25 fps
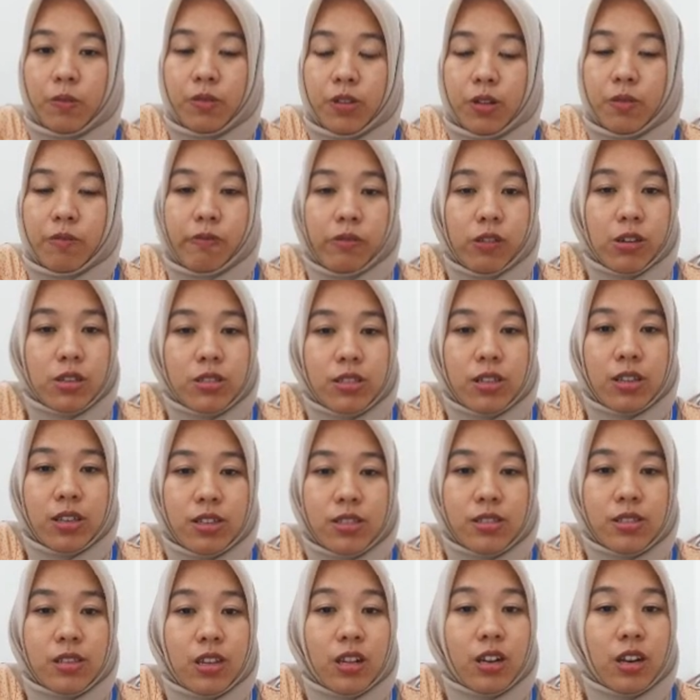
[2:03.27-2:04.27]
For the first
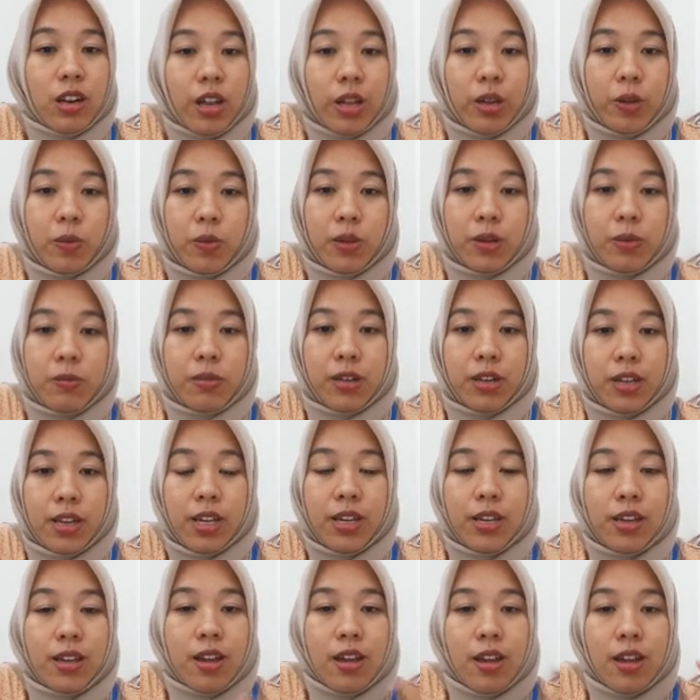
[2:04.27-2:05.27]
is in language
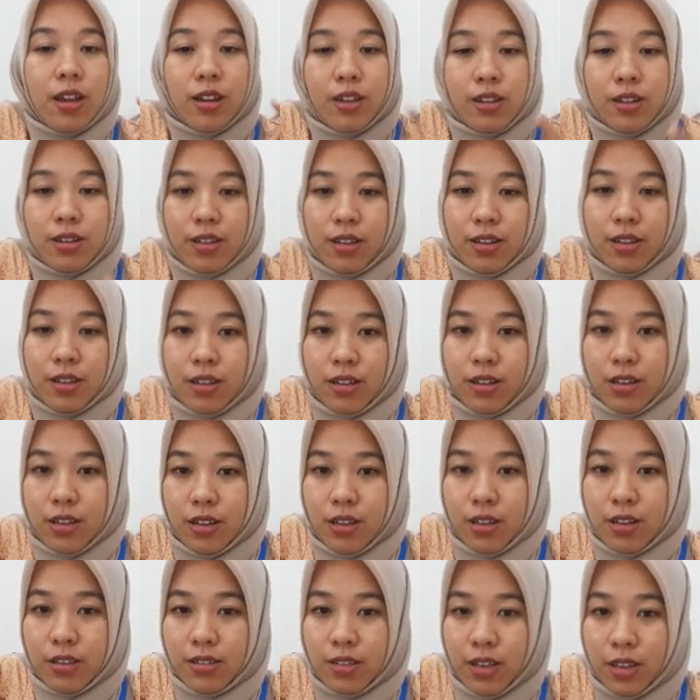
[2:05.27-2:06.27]
meaning.
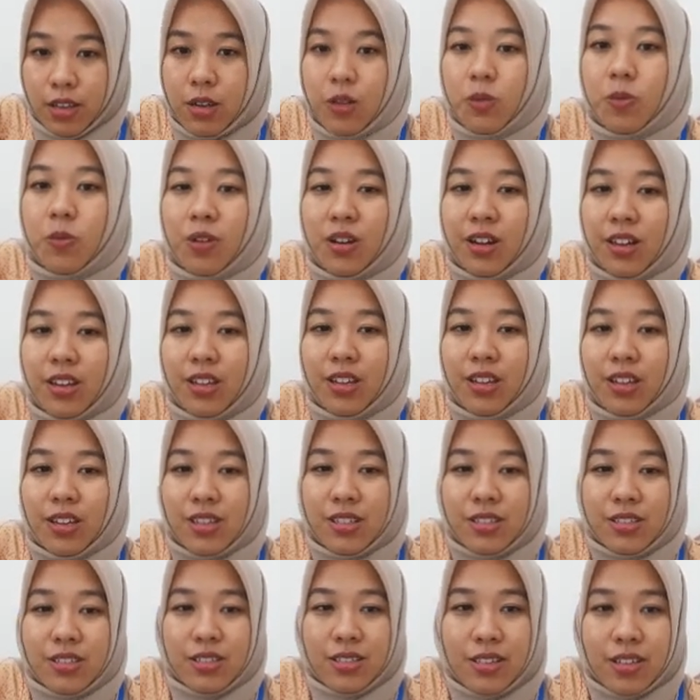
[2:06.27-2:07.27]
The second one
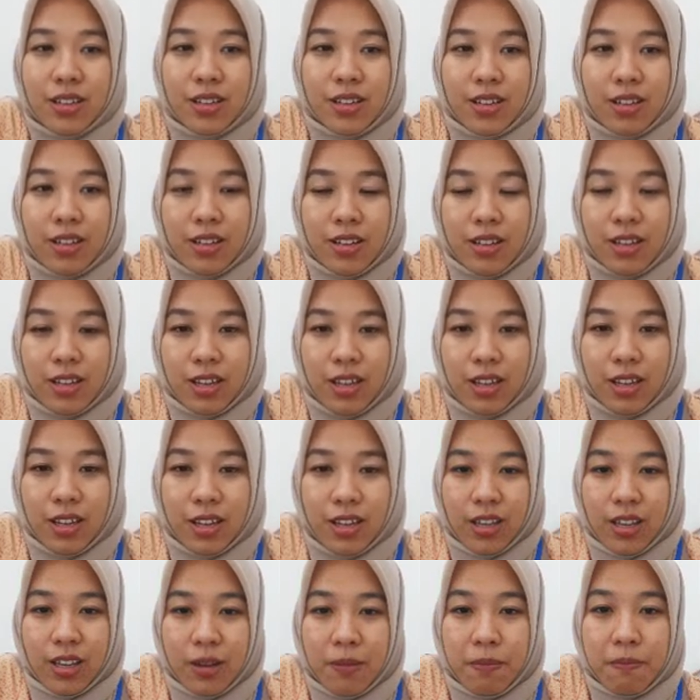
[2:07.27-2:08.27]
is
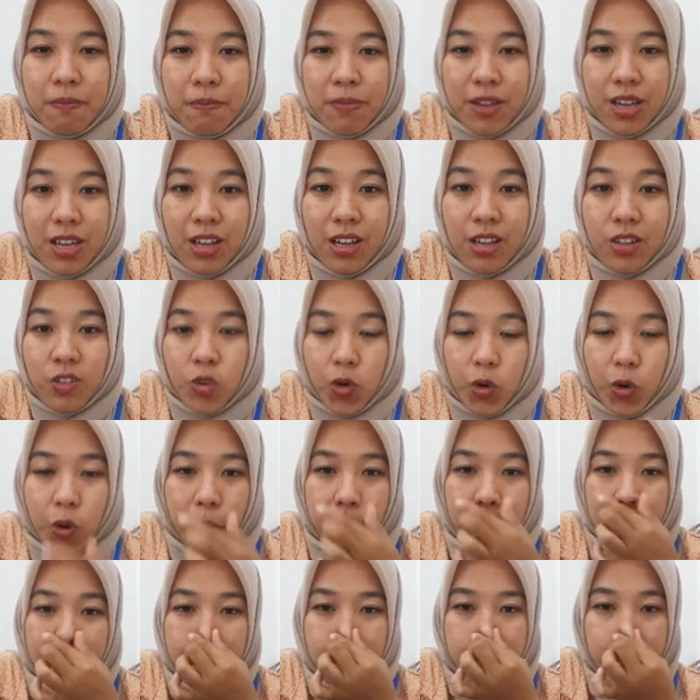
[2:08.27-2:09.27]
in meaning
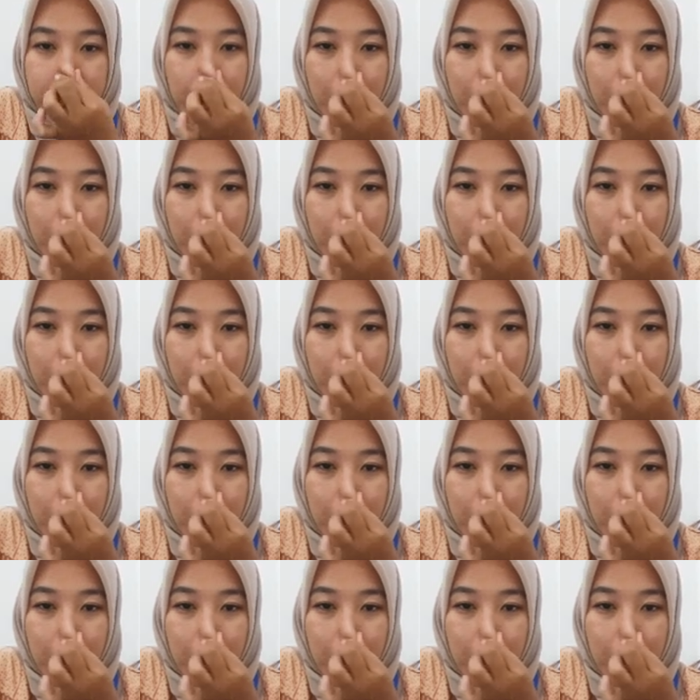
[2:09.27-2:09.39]
term.